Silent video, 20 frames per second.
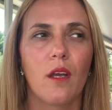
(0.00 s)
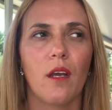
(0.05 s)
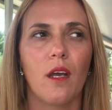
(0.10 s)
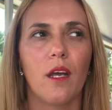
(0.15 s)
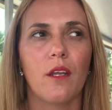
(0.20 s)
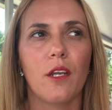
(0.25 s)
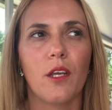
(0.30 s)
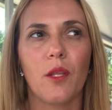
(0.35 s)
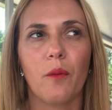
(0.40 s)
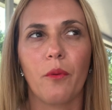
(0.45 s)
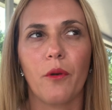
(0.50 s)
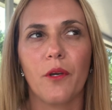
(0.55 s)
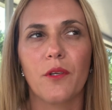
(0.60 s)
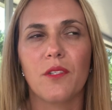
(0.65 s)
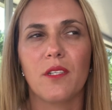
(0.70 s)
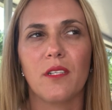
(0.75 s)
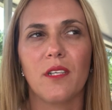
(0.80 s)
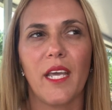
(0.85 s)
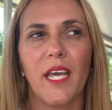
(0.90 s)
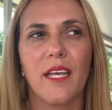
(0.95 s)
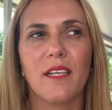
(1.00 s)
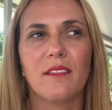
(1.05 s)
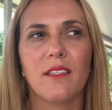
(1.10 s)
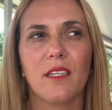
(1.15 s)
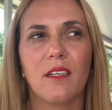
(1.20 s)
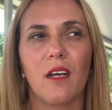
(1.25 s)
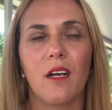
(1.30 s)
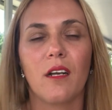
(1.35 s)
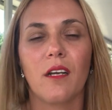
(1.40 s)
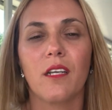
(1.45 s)
another person has
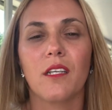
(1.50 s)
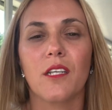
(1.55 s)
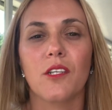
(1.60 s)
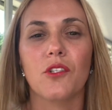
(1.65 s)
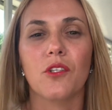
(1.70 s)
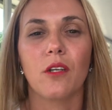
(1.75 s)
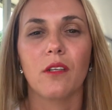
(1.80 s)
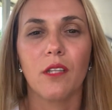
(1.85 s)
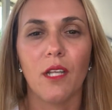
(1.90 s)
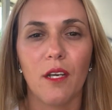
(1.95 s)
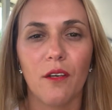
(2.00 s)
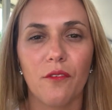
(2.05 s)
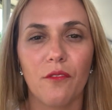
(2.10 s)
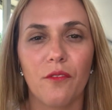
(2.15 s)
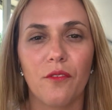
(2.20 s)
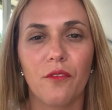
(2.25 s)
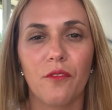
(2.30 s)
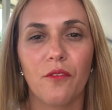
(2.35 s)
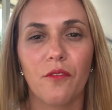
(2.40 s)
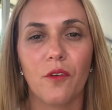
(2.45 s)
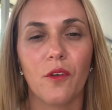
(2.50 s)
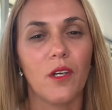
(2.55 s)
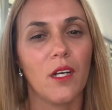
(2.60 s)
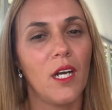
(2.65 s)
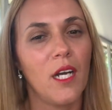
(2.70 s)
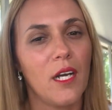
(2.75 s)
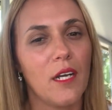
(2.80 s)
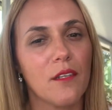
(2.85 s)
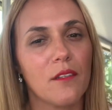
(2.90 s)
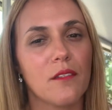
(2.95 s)
that unconditional love for
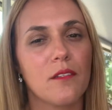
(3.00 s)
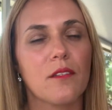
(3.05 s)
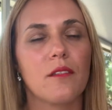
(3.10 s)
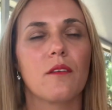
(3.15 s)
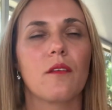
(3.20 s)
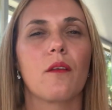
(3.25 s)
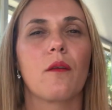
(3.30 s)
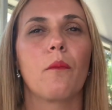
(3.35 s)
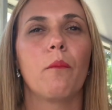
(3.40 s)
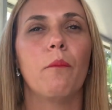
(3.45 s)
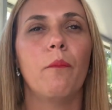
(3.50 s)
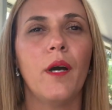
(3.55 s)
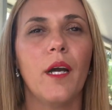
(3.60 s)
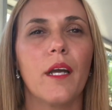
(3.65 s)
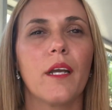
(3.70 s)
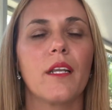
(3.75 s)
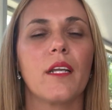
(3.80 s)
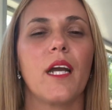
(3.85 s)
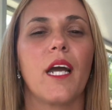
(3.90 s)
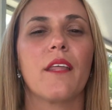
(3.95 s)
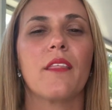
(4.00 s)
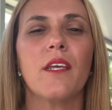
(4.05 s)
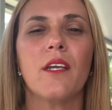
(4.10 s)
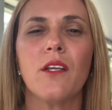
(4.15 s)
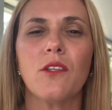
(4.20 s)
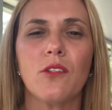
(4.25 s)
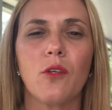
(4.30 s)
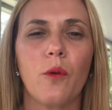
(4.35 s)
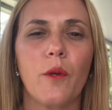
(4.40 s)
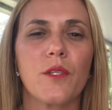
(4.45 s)
us. But I
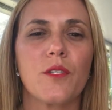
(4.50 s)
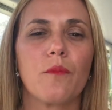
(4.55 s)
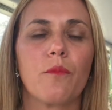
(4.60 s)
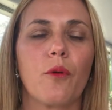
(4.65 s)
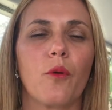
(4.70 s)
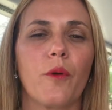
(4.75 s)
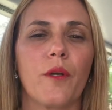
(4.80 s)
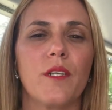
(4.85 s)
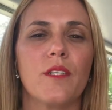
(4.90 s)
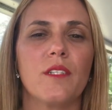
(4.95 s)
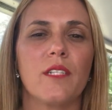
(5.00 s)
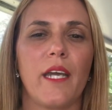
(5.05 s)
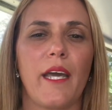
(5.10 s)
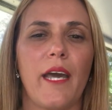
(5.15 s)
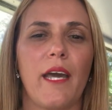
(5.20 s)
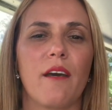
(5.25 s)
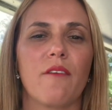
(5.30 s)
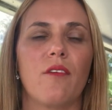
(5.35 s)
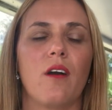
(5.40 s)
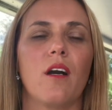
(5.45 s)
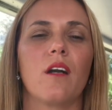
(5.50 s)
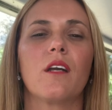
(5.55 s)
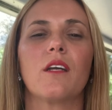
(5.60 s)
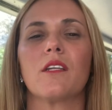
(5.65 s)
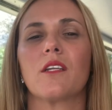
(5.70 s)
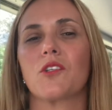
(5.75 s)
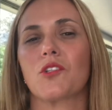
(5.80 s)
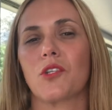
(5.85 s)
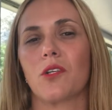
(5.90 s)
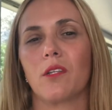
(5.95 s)
think it's always important to have
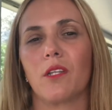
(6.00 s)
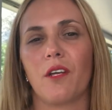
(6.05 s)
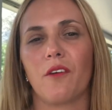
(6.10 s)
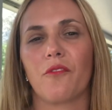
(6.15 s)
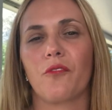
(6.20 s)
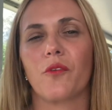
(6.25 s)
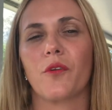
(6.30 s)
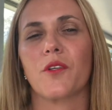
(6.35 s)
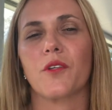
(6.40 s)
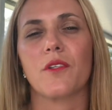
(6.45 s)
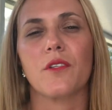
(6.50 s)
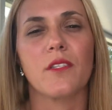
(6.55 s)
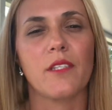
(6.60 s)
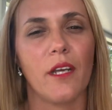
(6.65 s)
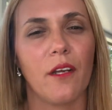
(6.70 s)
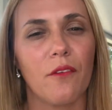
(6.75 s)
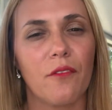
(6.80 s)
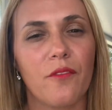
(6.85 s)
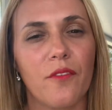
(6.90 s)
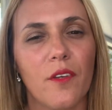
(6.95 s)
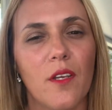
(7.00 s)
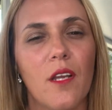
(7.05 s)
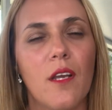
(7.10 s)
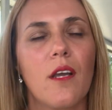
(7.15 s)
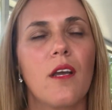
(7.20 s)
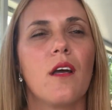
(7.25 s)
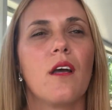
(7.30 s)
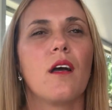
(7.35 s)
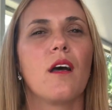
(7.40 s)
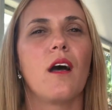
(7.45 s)
unconditional love for yourself.
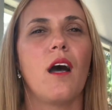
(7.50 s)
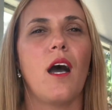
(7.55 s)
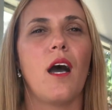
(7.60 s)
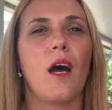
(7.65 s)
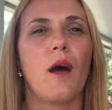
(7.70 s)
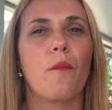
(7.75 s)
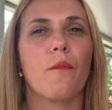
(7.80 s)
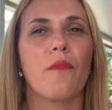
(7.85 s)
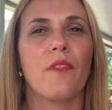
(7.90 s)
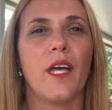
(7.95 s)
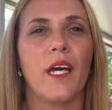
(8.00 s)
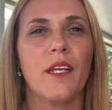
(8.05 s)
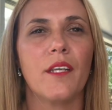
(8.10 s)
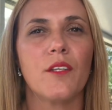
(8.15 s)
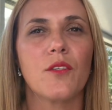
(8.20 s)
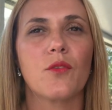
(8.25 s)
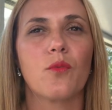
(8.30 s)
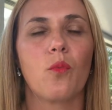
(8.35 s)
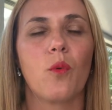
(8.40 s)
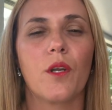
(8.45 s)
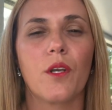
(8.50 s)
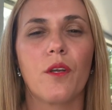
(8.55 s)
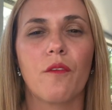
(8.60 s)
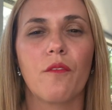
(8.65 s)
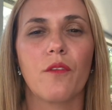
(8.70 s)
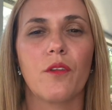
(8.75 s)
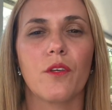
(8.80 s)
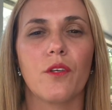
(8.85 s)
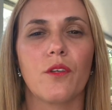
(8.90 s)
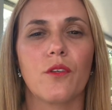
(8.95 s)
That is one
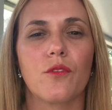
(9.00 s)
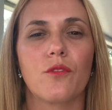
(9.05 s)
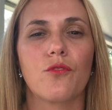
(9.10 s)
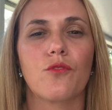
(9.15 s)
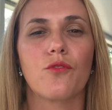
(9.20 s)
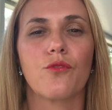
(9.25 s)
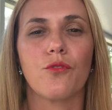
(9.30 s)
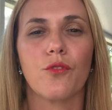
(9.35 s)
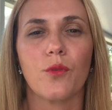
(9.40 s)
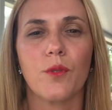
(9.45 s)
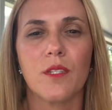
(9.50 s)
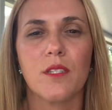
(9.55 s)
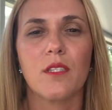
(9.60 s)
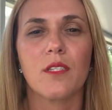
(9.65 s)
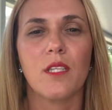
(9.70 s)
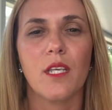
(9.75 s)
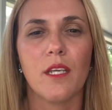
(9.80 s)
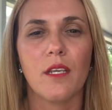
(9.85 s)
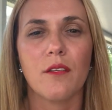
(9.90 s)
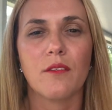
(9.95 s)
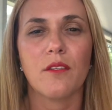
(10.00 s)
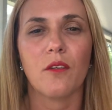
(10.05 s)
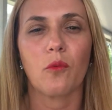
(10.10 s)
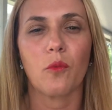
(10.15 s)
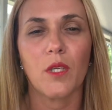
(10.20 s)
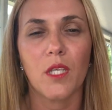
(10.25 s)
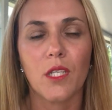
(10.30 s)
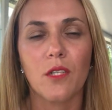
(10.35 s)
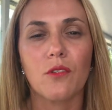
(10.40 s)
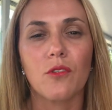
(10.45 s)
of the truest things that
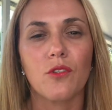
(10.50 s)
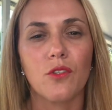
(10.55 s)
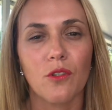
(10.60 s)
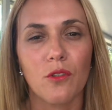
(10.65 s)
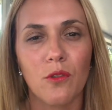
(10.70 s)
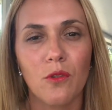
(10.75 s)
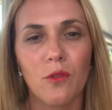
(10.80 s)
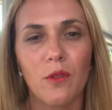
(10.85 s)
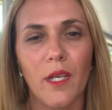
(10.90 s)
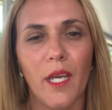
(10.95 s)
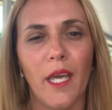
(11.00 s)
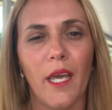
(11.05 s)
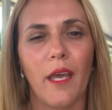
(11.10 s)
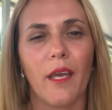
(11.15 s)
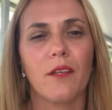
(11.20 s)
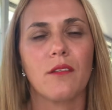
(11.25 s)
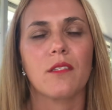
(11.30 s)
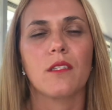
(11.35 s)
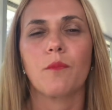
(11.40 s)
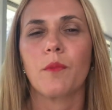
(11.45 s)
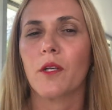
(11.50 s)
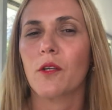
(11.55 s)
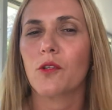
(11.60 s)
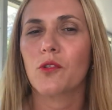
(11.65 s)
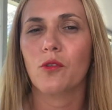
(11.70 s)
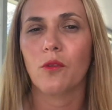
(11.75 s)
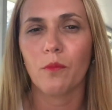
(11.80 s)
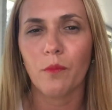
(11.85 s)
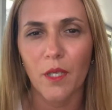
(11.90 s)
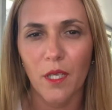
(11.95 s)
we can do as
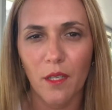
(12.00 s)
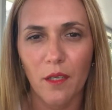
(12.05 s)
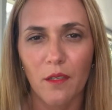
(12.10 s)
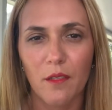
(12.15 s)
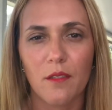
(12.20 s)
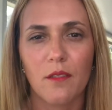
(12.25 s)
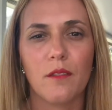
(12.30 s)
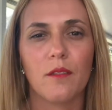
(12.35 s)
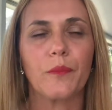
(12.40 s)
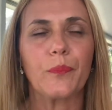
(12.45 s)
spiritual beings.